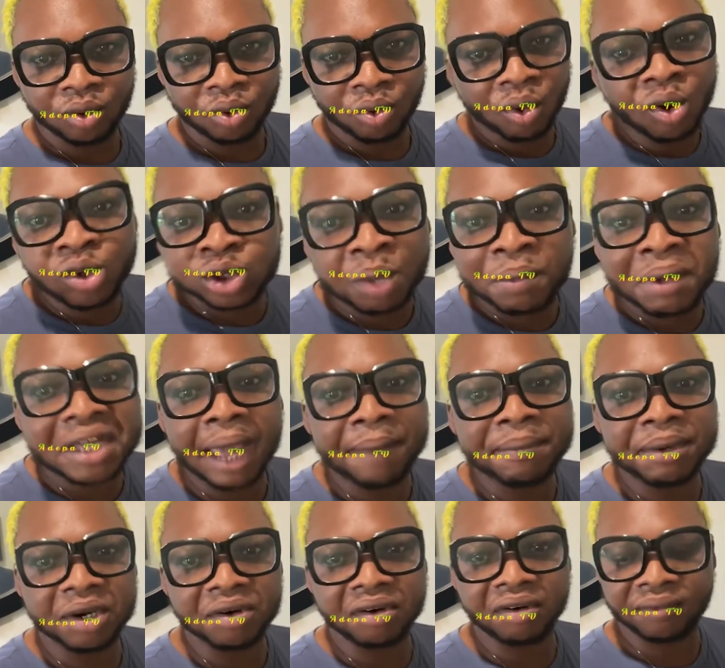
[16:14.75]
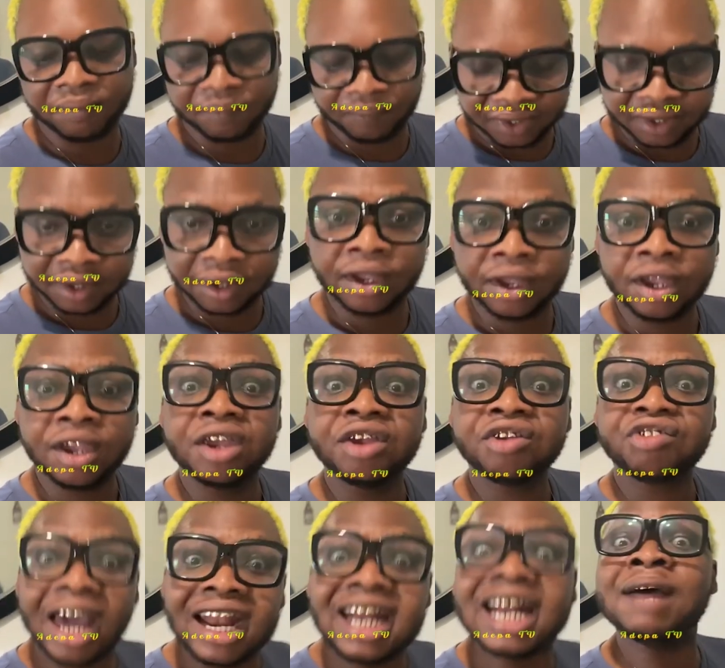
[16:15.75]
Unto me, Kebino.
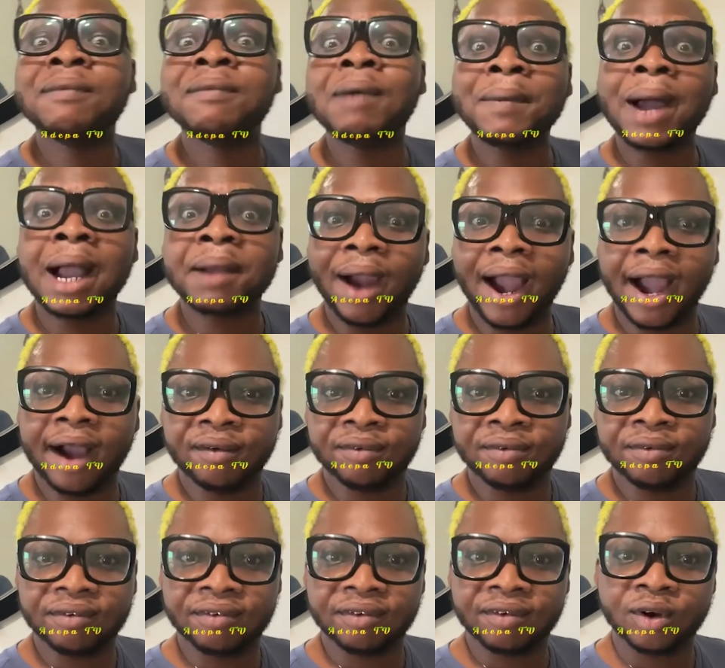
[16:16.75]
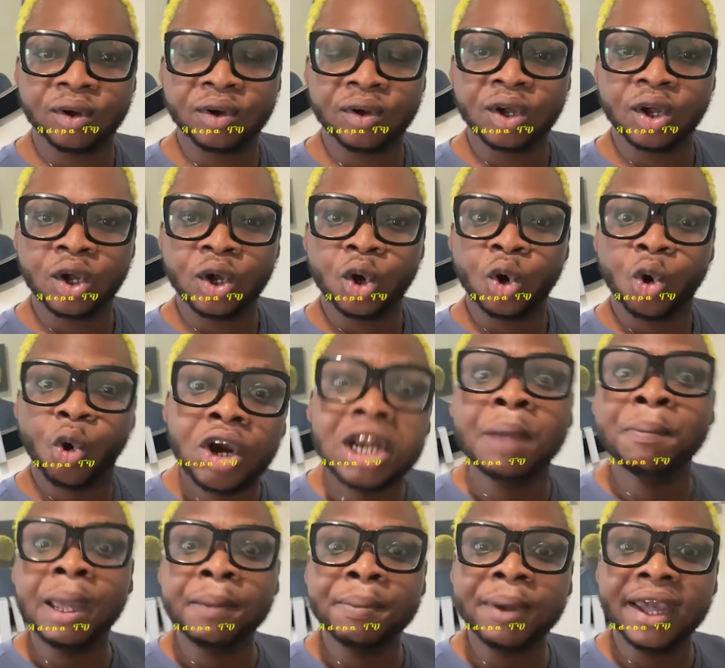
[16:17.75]
Shadow Nama McBrown.
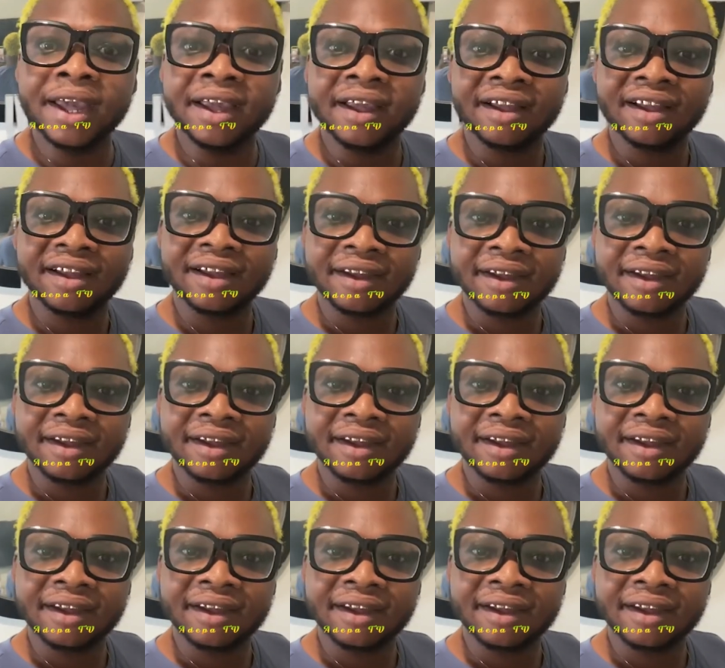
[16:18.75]
Wouldn't be.